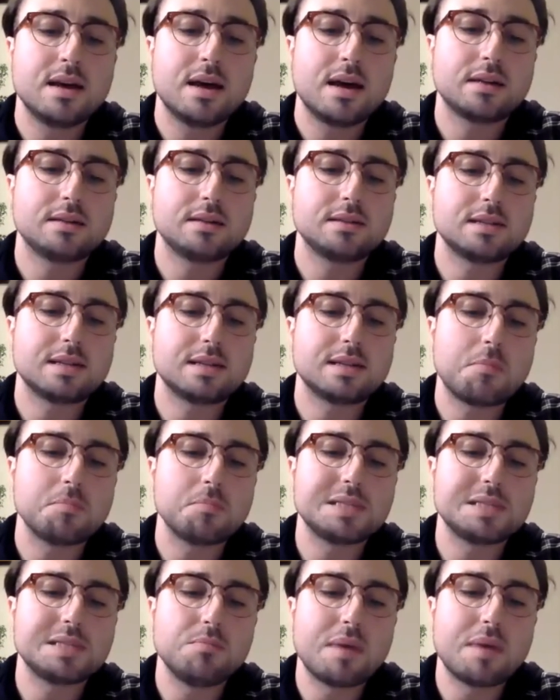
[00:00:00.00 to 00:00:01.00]
and an
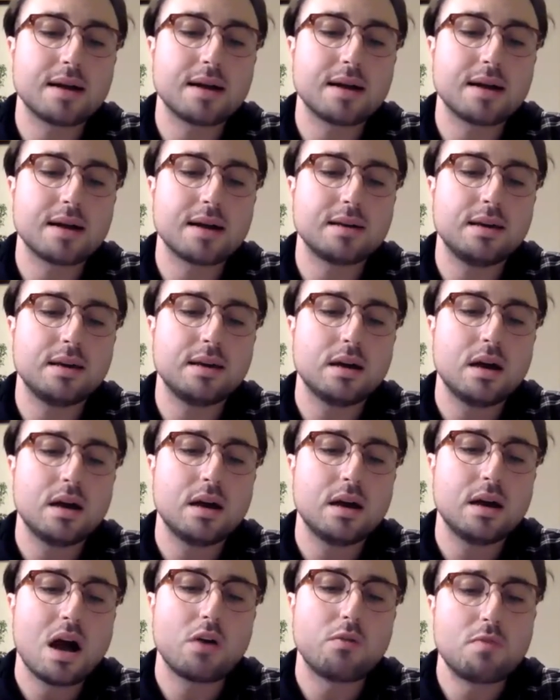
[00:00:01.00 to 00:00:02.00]
empty baggie.
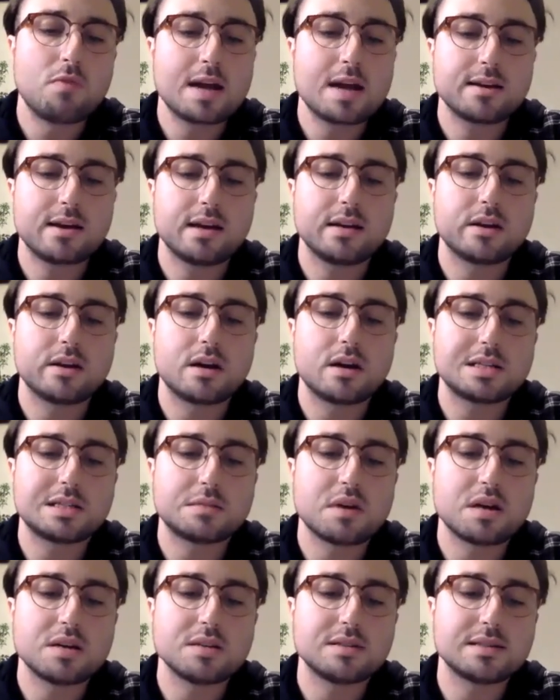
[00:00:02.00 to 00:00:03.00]
I
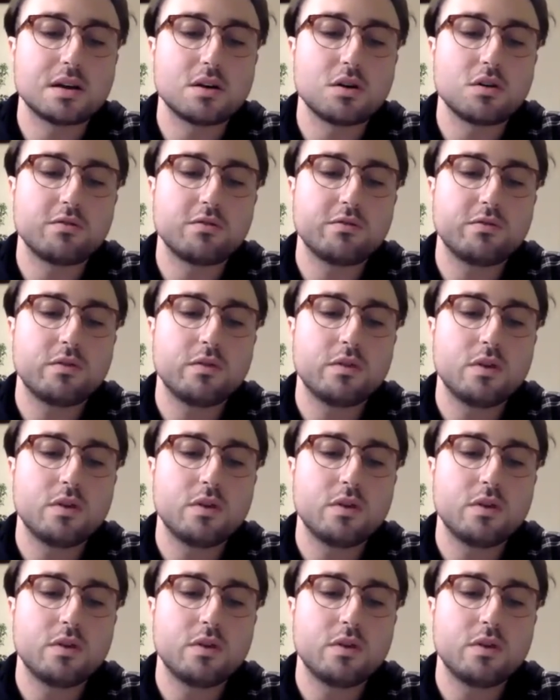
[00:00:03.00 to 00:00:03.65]
recognized myself